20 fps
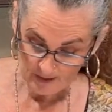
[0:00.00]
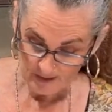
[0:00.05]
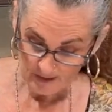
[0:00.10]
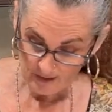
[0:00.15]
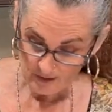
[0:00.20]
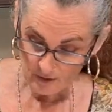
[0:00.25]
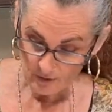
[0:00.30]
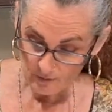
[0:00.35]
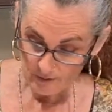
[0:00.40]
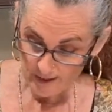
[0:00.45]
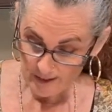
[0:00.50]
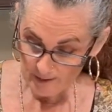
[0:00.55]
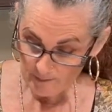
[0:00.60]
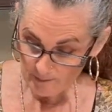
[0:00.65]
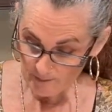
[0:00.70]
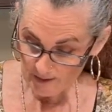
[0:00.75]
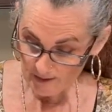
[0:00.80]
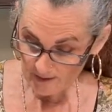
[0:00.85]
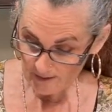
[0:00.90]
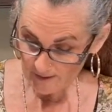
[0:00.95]
cream,
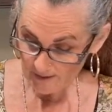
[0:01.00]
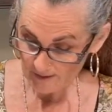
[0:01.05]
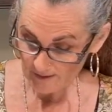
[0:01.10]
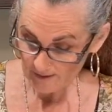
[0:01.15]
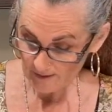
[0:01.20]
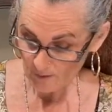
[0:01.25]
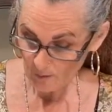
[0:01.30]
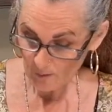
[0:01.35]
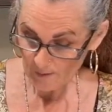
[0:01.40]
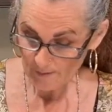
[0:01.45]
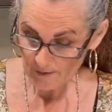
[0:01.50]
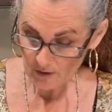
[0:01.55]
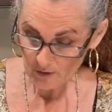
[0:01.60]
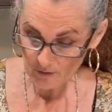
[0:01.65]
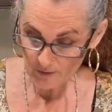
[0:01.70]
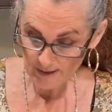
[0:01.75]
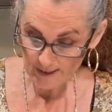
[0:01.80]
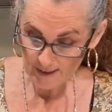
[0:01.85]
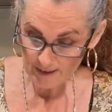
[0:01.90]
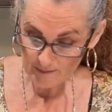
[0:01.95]
whipped
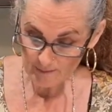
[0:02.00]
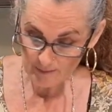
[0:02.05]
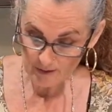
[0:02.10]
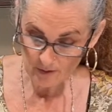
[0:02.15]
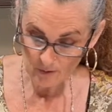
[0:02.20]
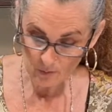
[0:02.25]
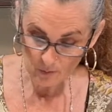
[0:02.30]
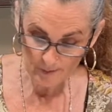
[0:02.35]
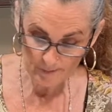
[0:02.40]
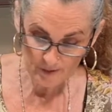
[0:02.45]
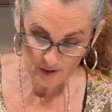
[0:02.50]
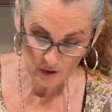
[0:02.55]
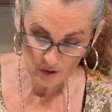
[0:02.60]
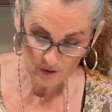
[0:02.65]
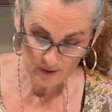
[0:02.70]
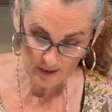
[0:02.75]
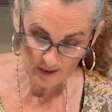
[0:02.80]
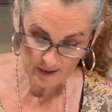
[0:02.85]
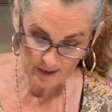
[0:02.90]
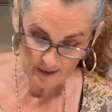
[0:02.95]

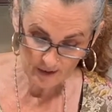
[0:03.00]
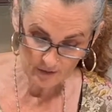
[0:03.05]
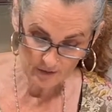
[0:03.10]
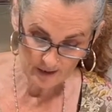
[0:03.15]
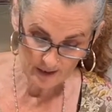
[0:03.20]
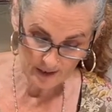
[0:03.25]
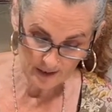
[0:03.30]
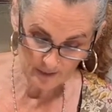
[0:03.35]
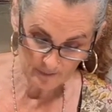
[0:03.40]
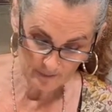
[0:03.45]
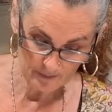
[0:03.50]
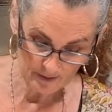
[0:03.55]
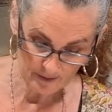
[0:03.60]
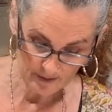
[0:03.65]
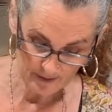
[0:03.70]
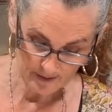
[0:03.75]
coconut cream.